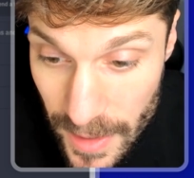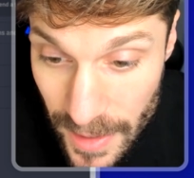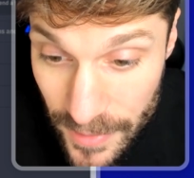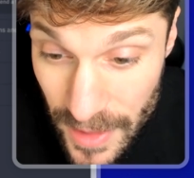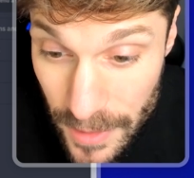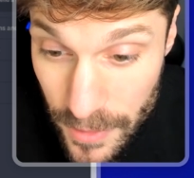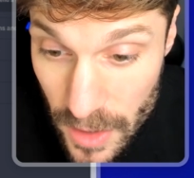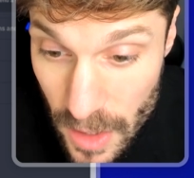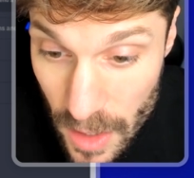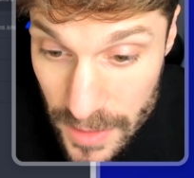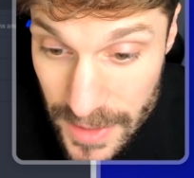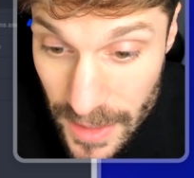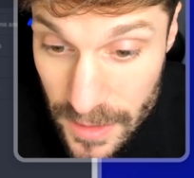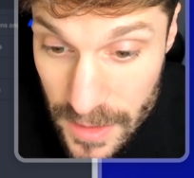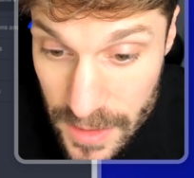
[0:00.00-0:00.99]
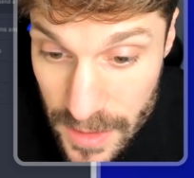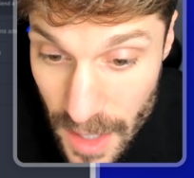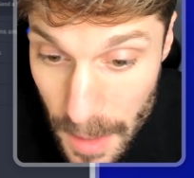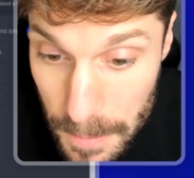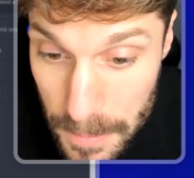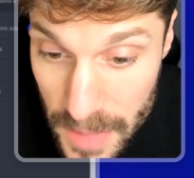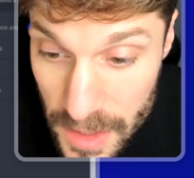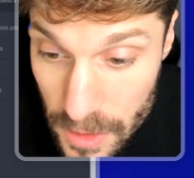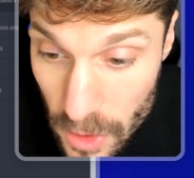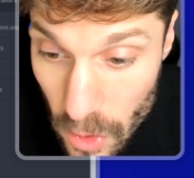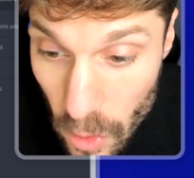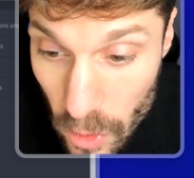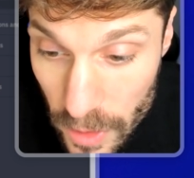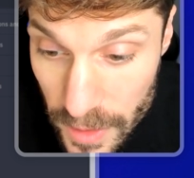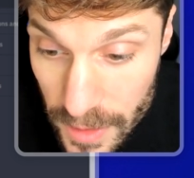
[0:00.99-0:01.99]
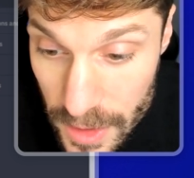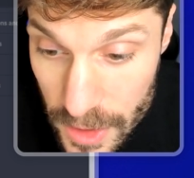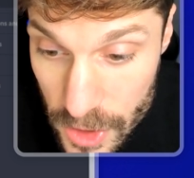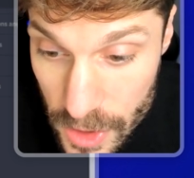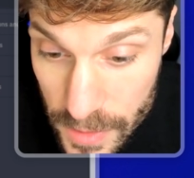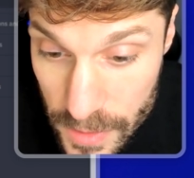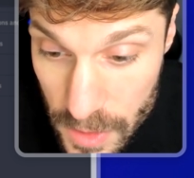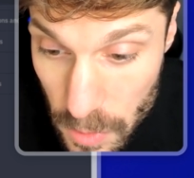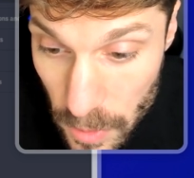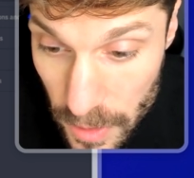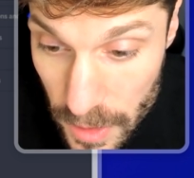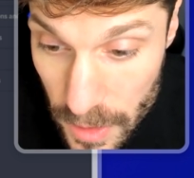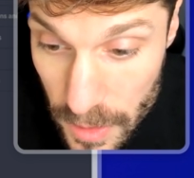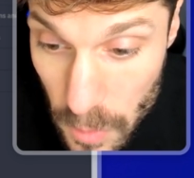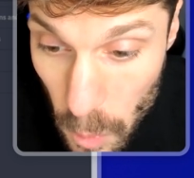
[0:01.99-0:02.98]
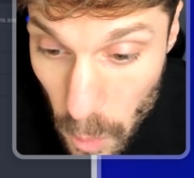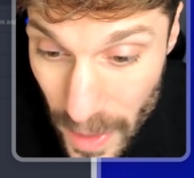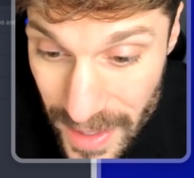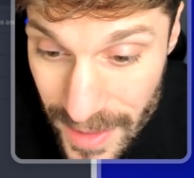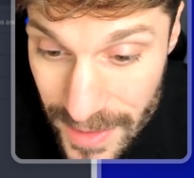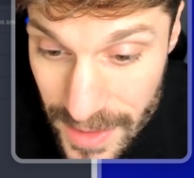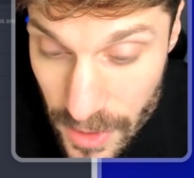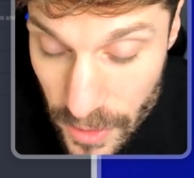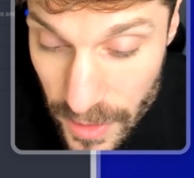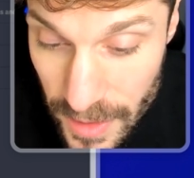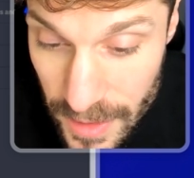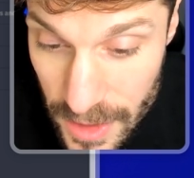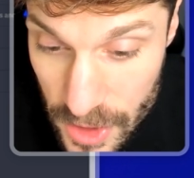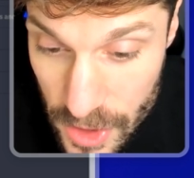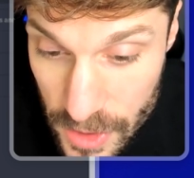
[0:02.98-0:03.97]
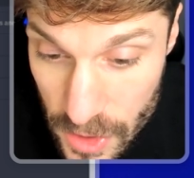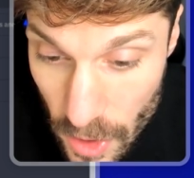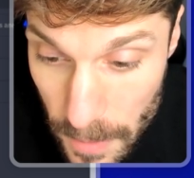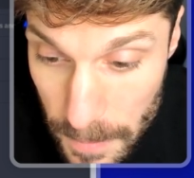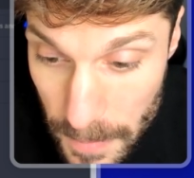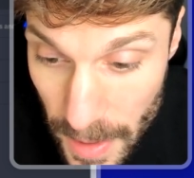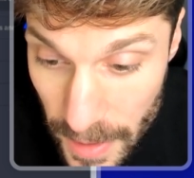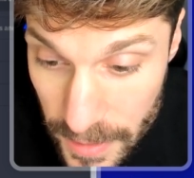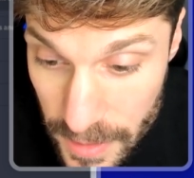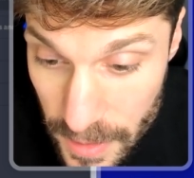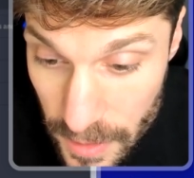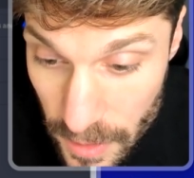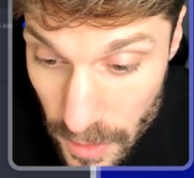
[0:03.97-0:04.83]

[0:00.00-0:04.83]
And then if the contact does not meet the goal conditions, we're going to wait until the conditions are met.